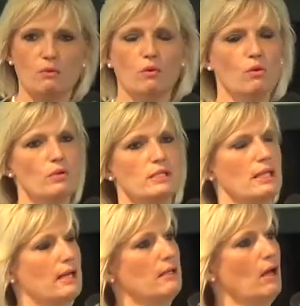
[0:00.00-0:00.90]
all
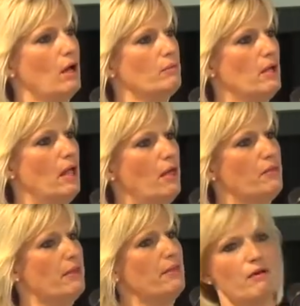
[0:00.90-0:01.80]
stand up,
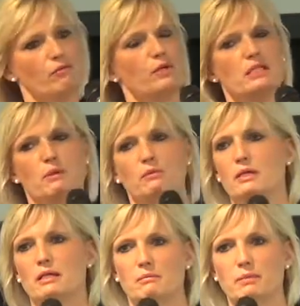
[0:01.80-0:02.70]
then that voice won't
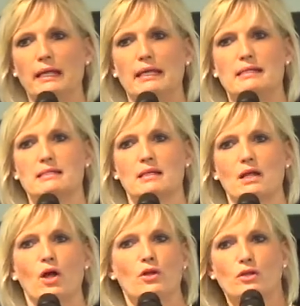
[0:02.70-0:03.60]
be complete.
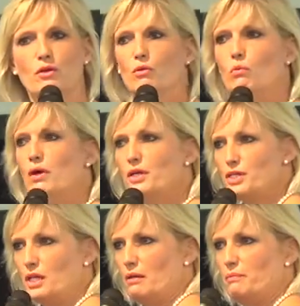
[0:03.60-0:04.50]
You know, the
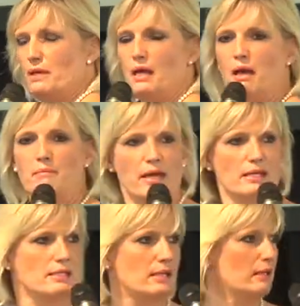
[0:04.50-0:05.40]
worship,
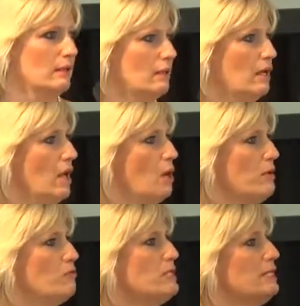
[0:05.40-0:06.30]
amazing.
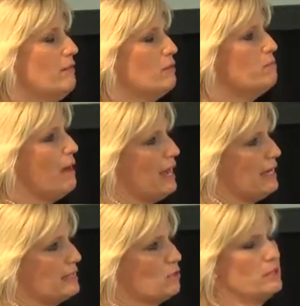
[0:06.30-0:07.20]
But if we didn't have the
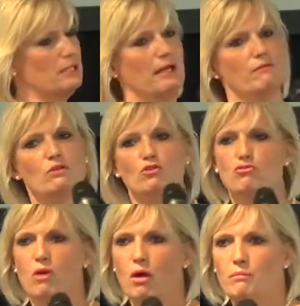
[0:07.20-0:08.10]
bass or we didn't have the
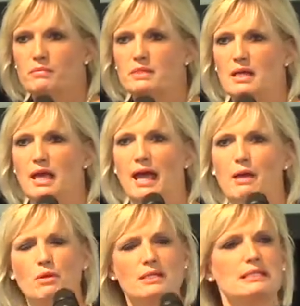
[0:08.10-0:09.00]
drums,
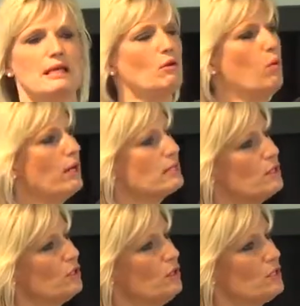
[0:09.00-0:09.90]
it wouldn't sound quite as
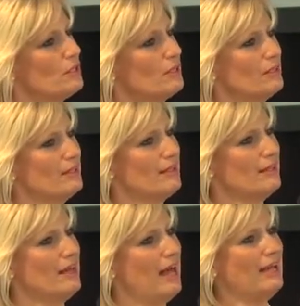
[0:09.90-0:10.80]
good.
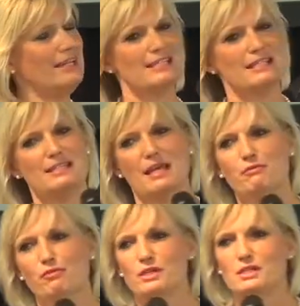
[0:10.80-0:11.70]
And it's the
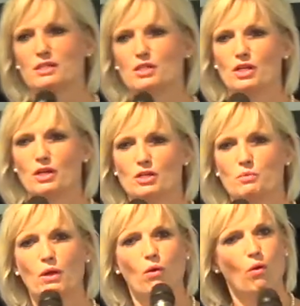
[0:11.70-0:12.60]
same for us as a
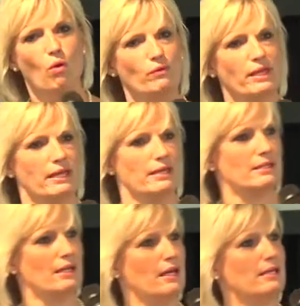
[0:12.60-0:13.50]
church. We all
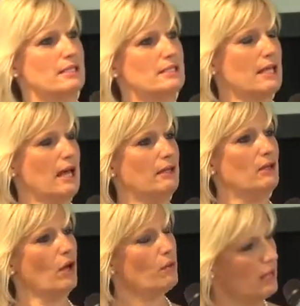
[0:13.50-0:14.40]
need to stand
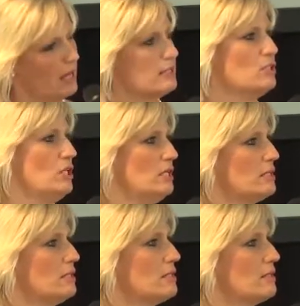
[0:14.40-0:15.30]
and go, yes,
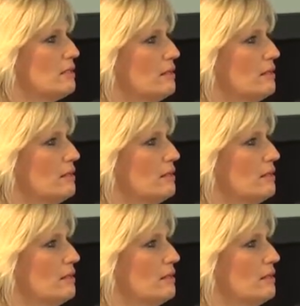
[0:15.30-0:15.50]
Jesus.